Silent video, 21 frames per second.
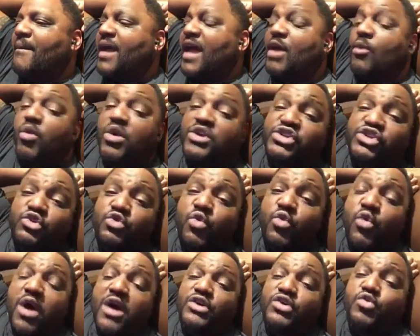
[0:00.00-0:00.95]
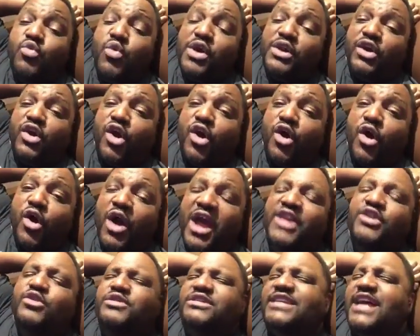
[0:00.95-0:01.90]
And what you want to call,
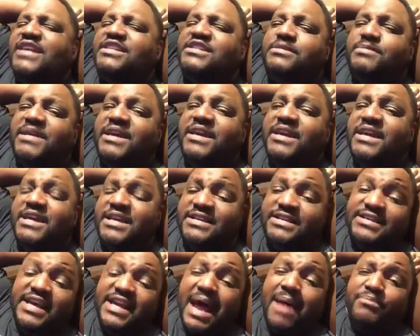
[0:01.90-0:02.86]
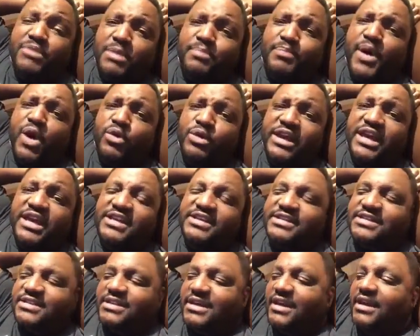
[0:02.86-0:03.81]
and you text me, said I'm the
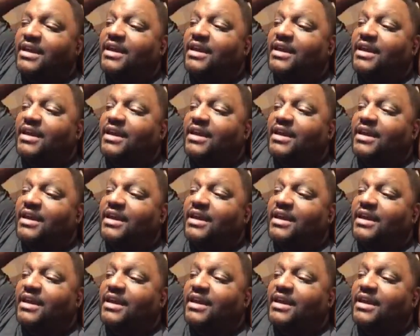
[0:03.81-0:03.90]
police.